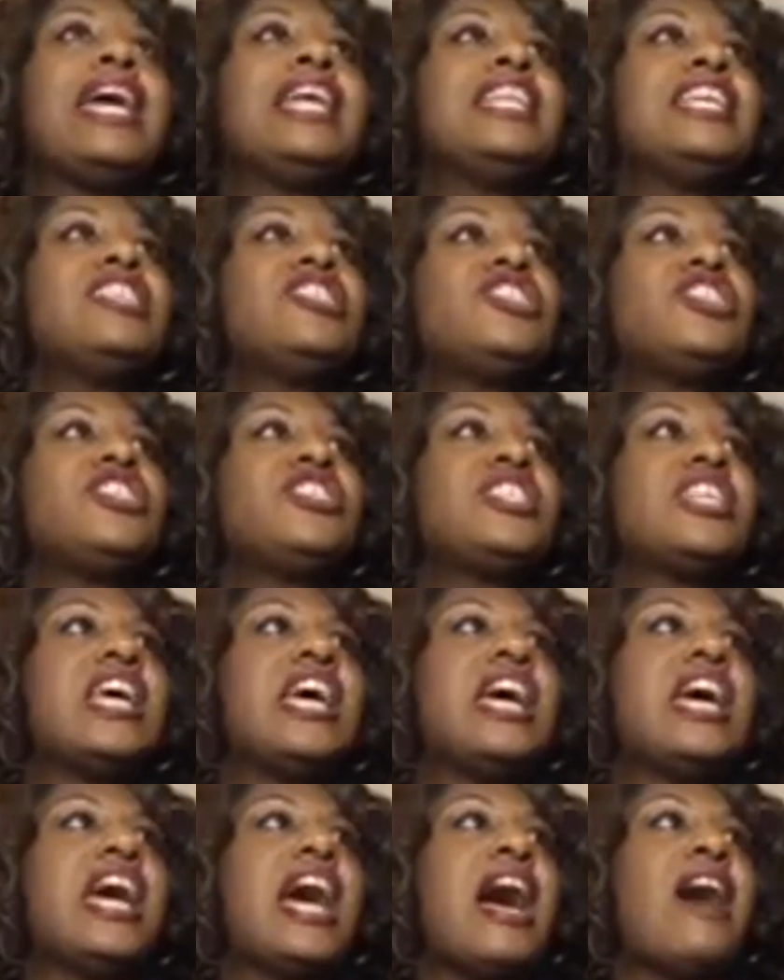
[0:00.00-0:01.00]
And then she
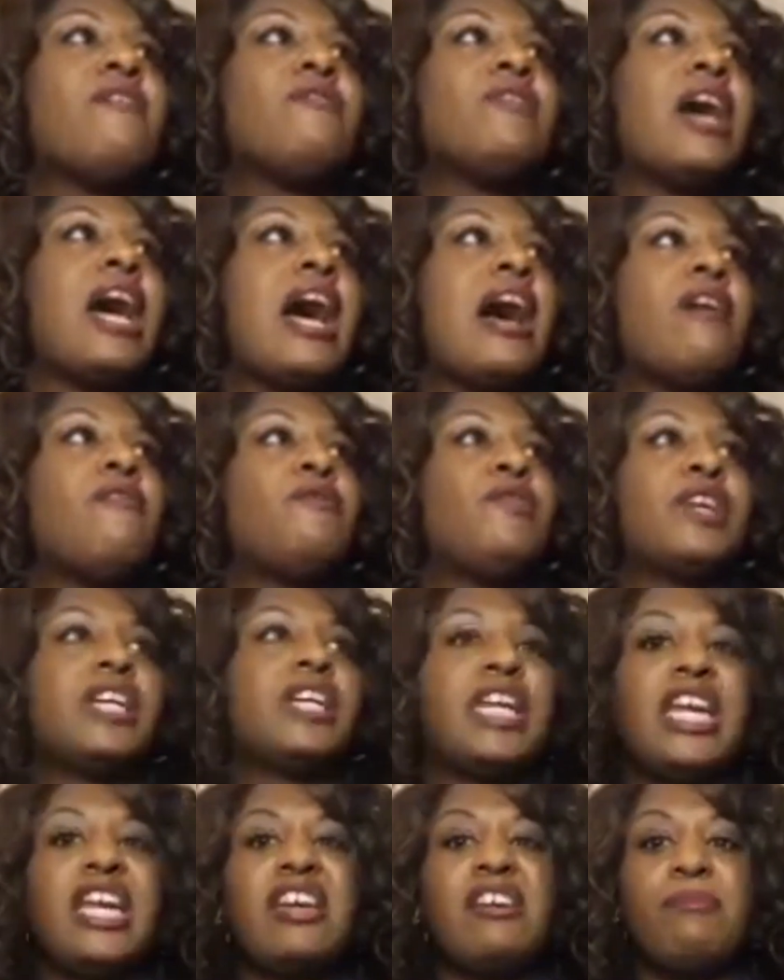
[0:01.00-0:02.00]
said, I'll
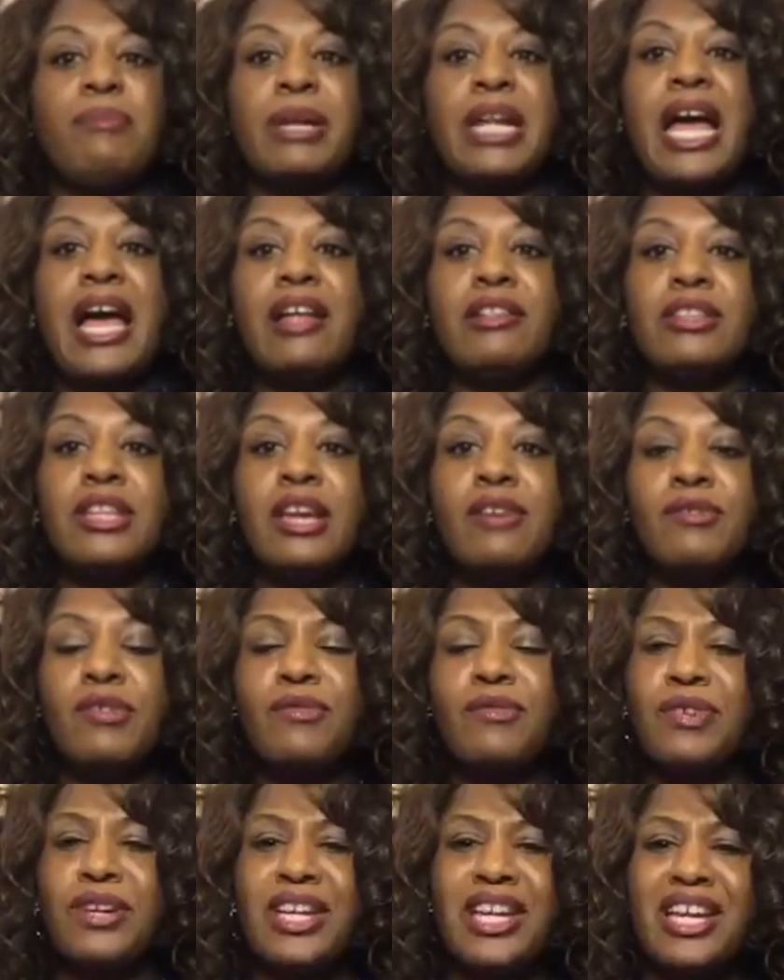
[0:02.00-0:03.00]
forgive, but I'll never
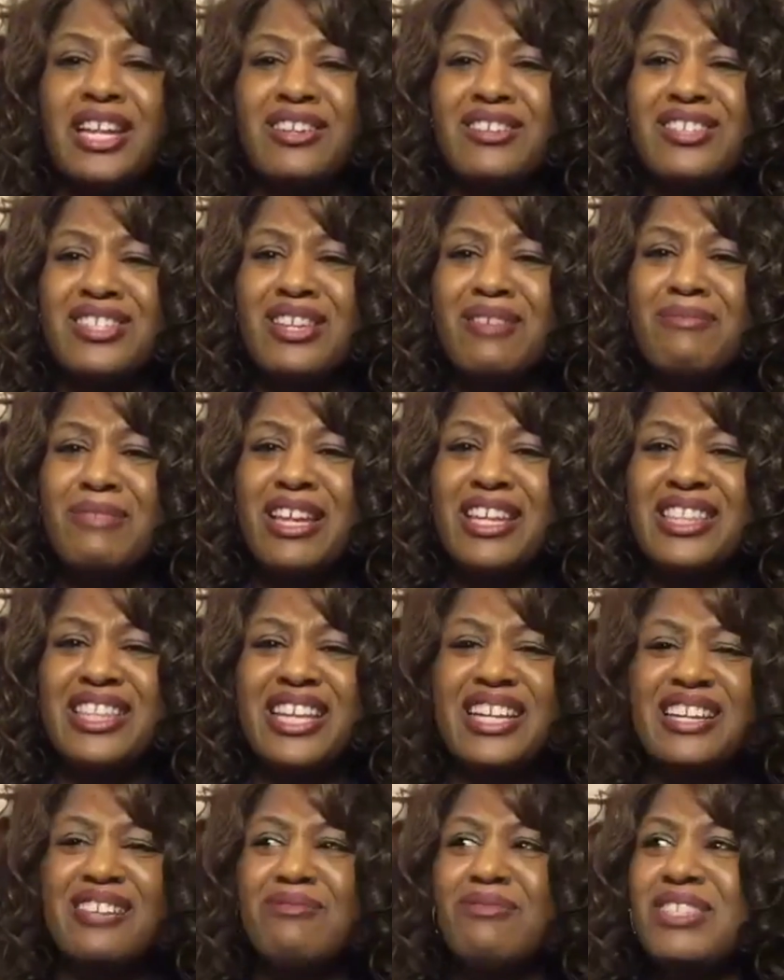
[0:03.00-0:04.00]
forget, or something like that.
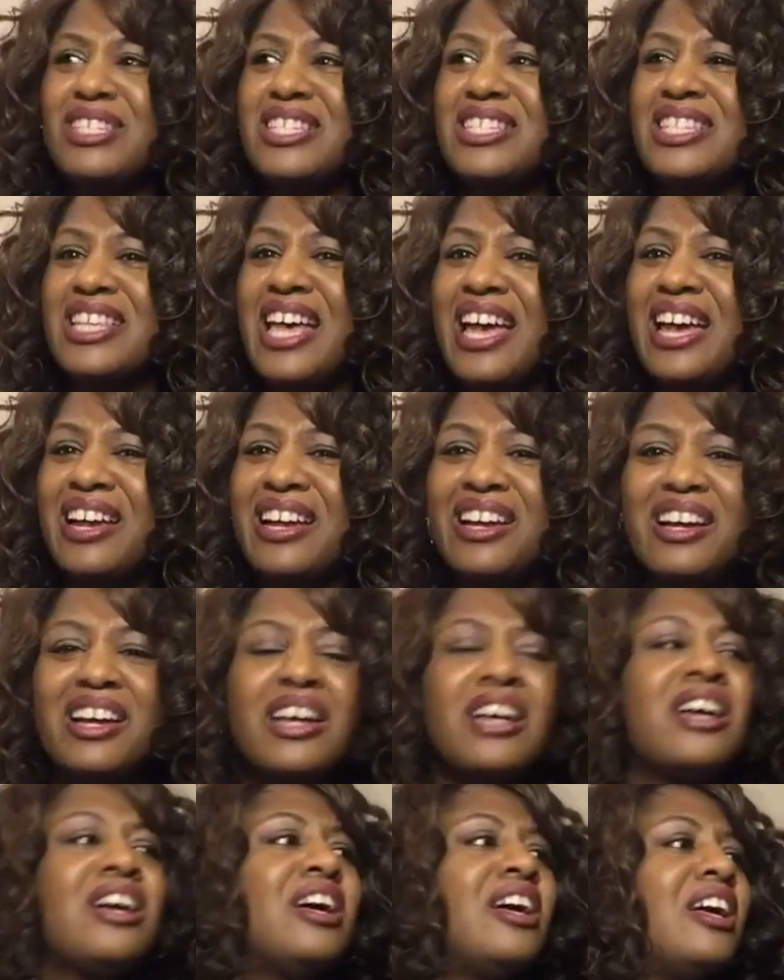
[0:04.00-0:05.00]
And I'm just like
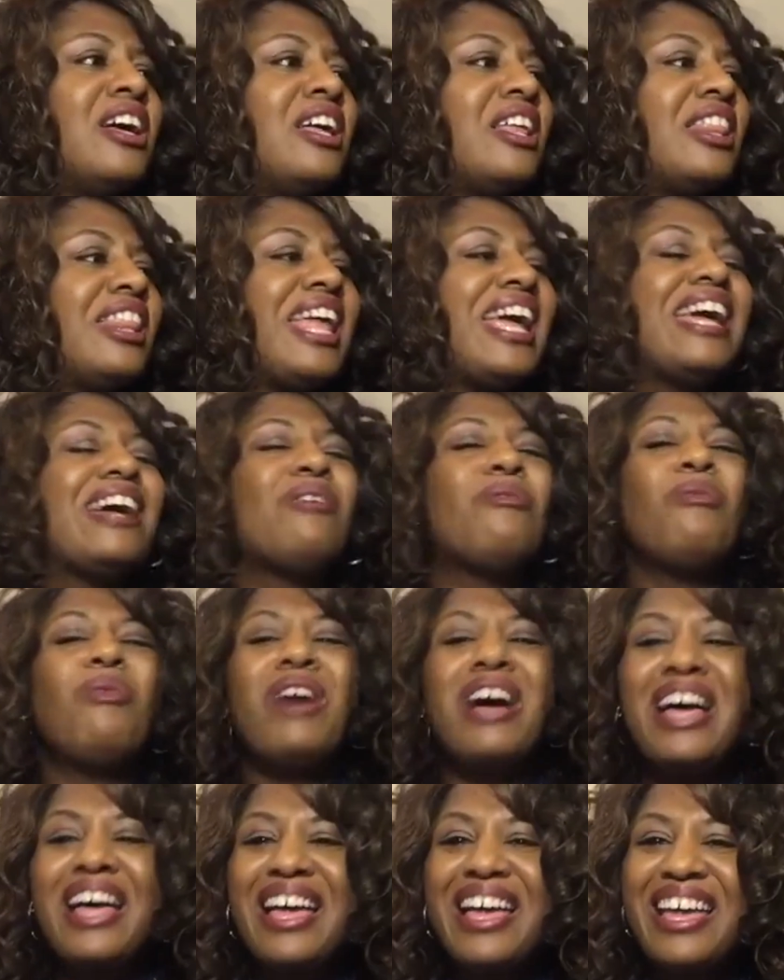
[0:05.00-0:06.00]

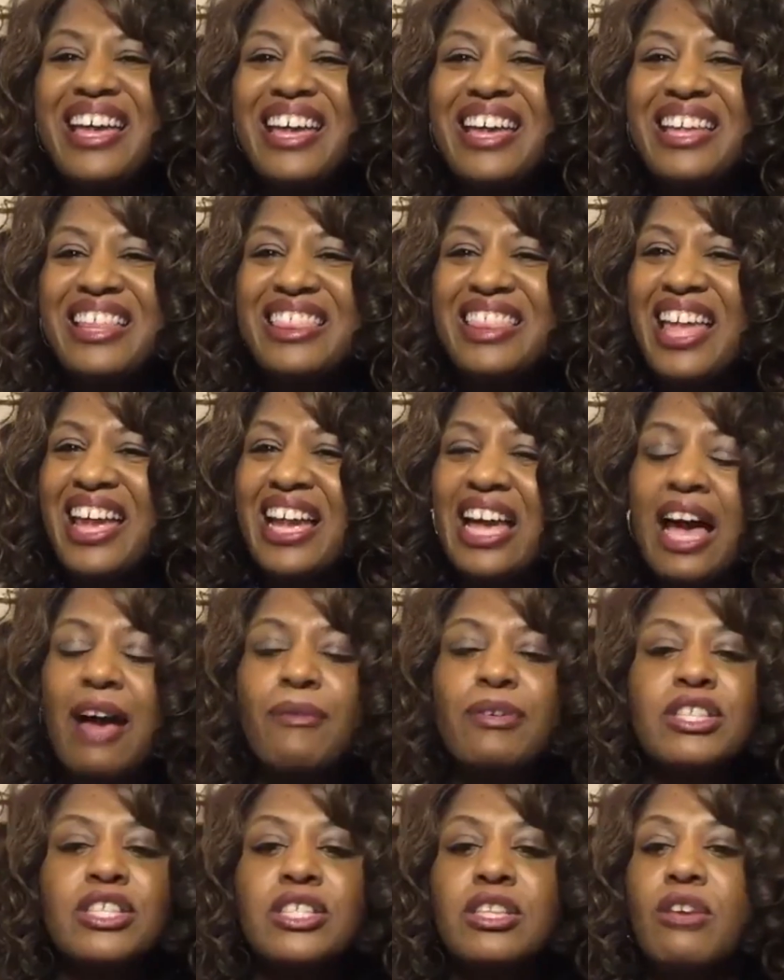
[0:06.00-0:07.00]
what? Like, I
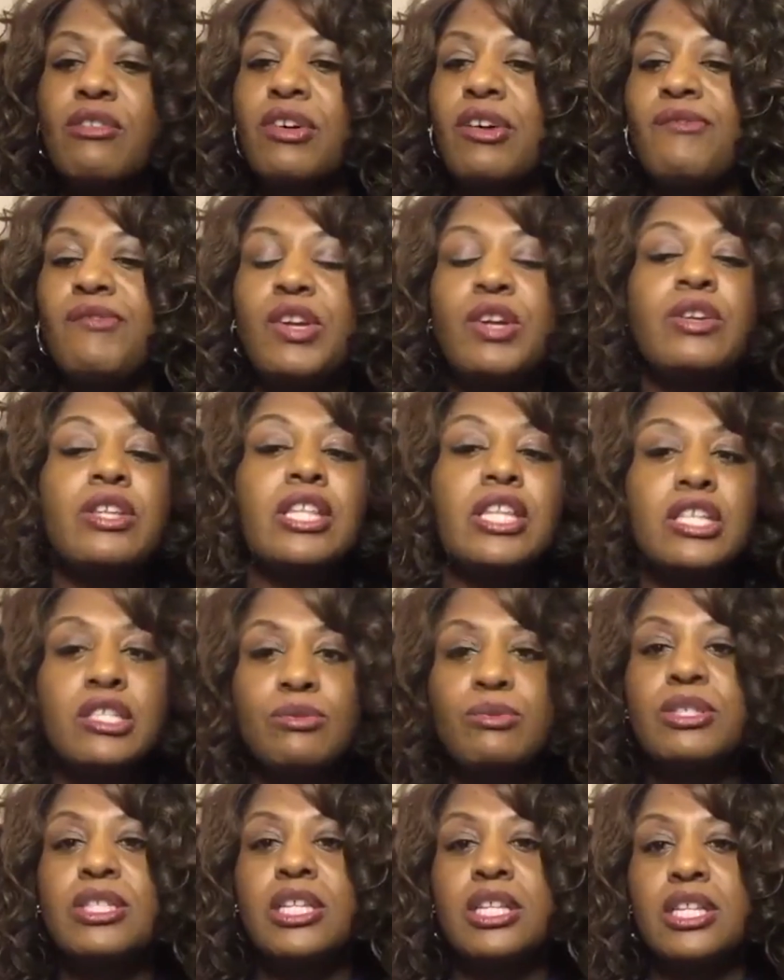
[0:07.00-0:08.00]
was so confused. And this
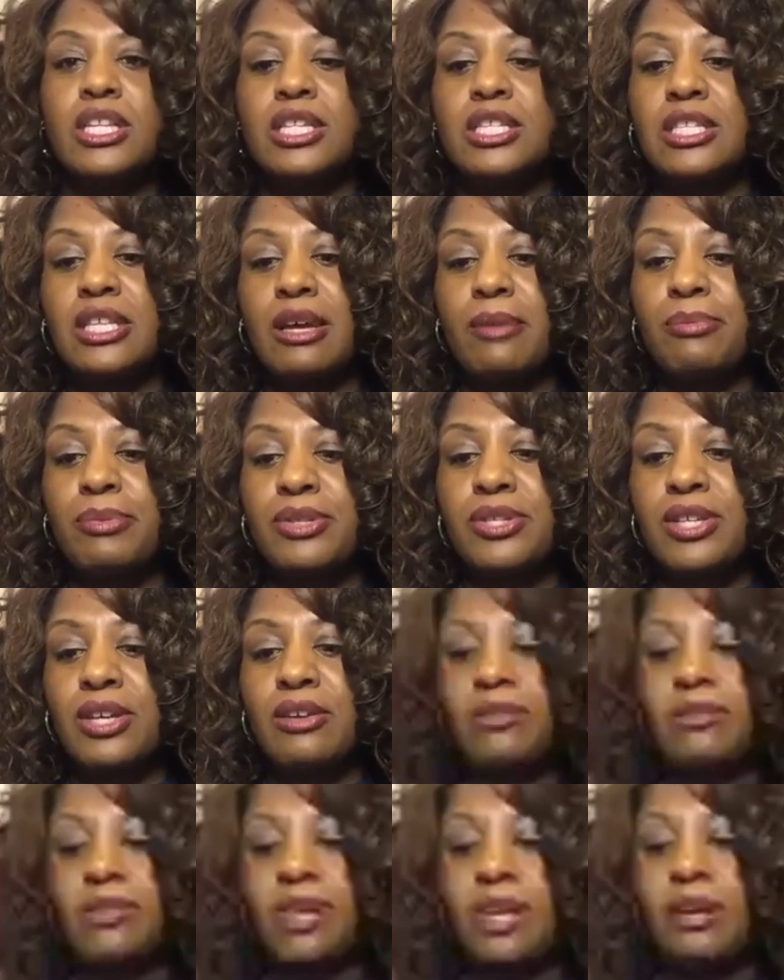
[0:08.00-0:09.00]
was in this
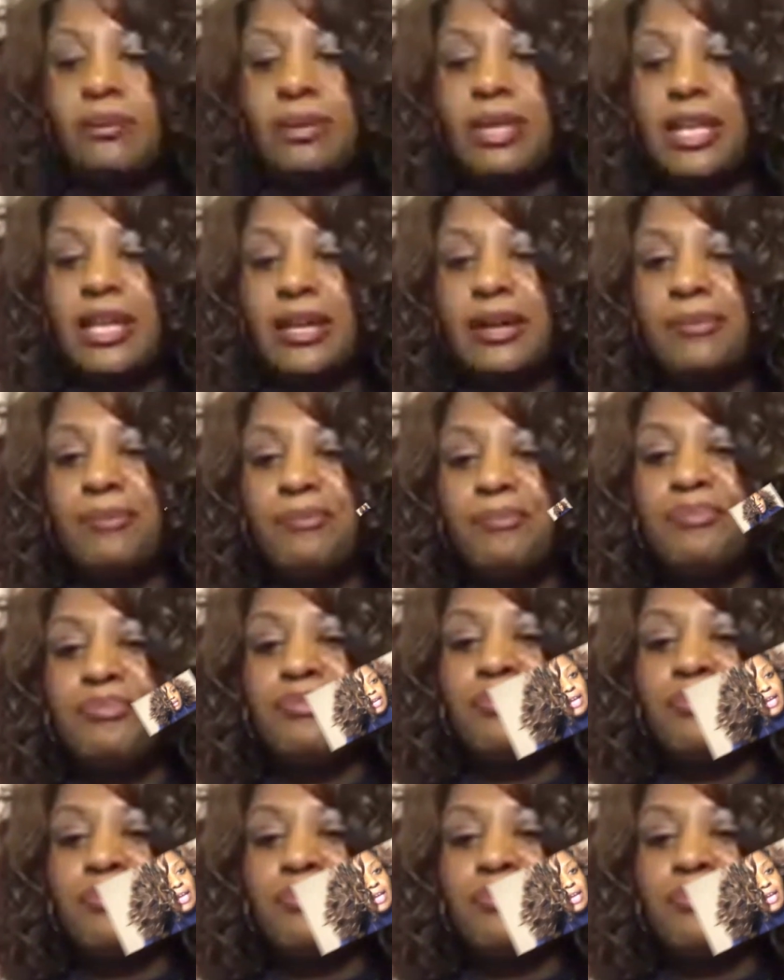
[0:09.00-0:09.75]
episode coming up.